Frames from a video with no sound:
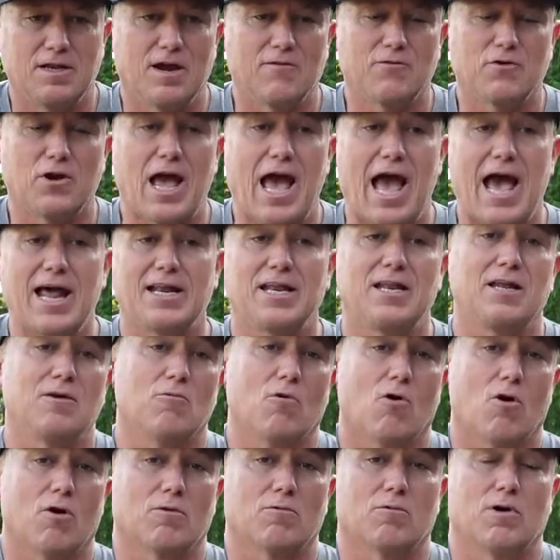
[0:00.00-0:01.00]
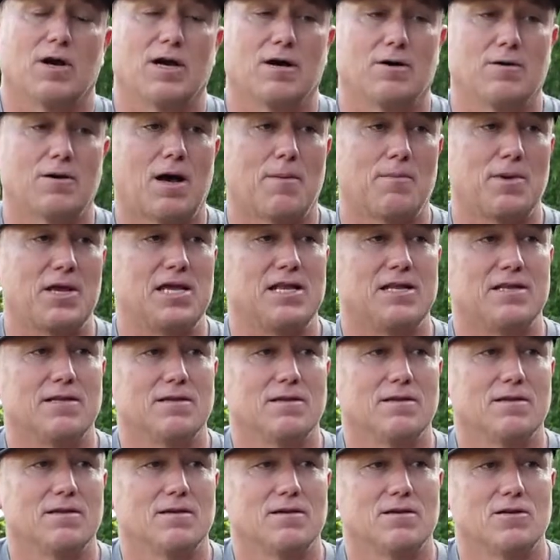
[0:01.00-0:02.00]
had any well, I mean,
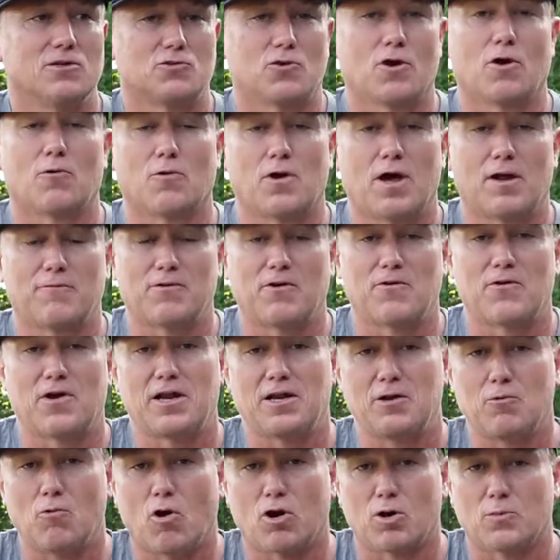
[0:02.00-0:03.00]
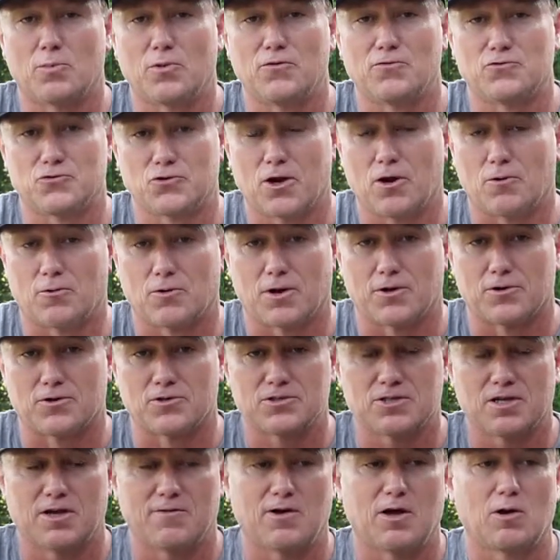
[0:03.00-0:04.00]
I've never had any waterproof trail
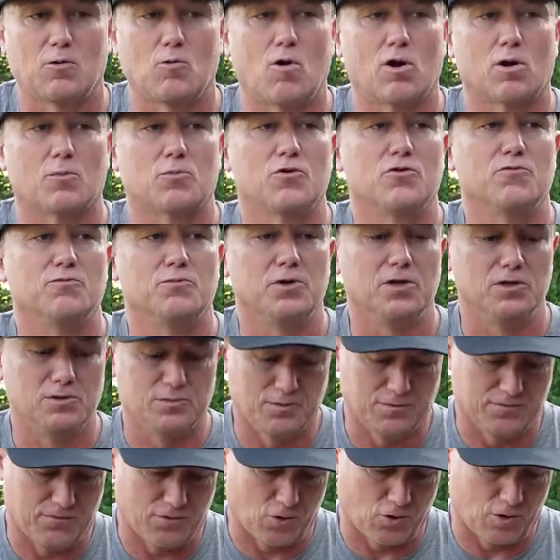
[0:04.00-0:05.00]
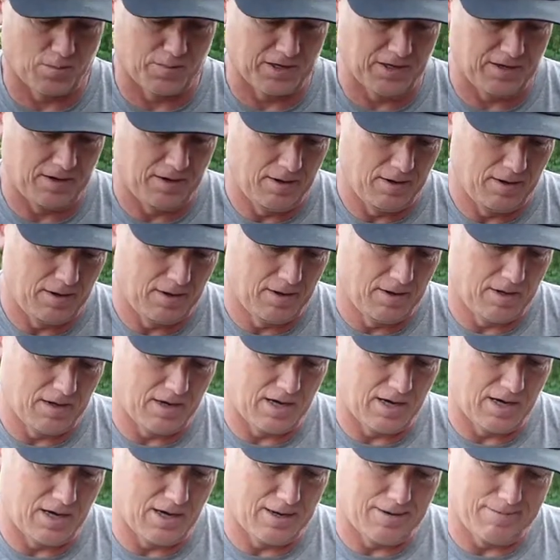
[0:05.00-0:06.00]
runners. I've had waterproof boots before, but
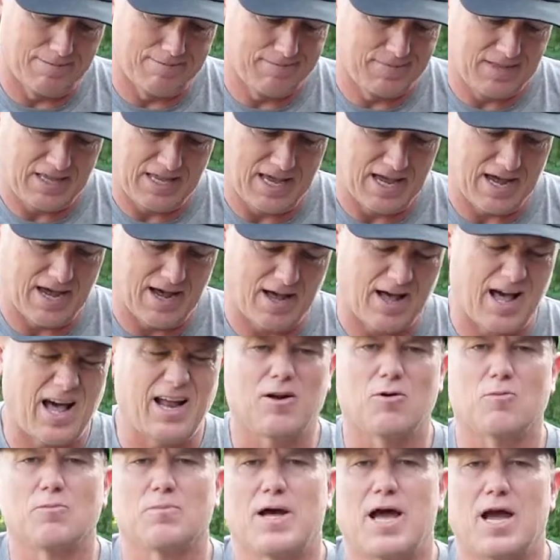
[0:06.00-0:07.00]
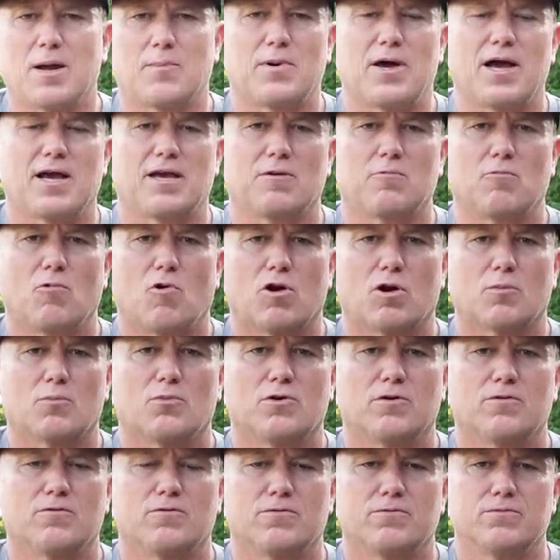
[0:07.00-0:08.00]
yeah, I don't backpack in
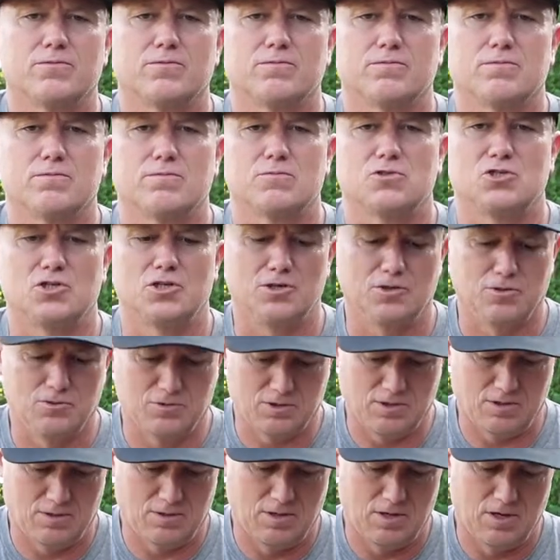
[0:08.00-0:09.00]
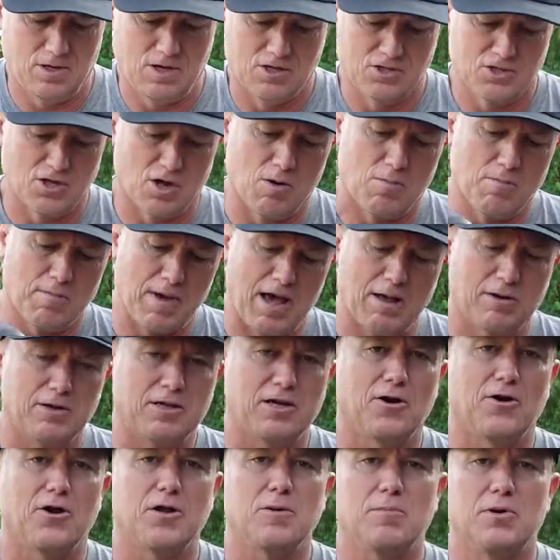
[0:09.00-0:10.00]
waterproof shoes. So
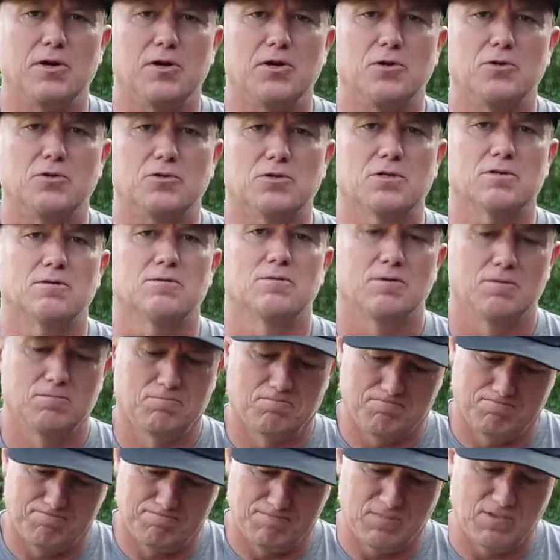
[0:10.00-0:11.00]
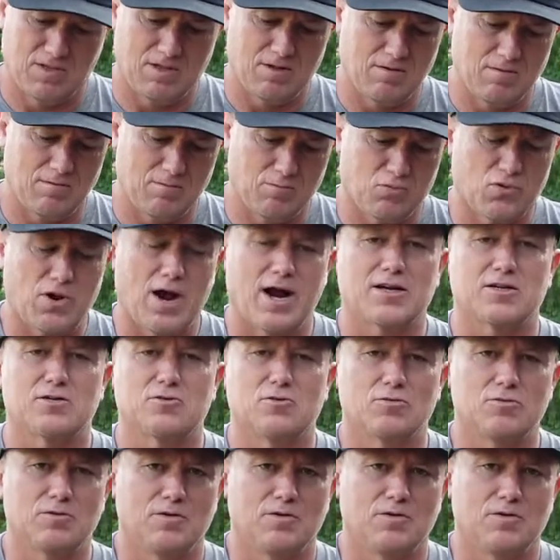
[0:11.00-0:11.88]
mountaineering boot, practical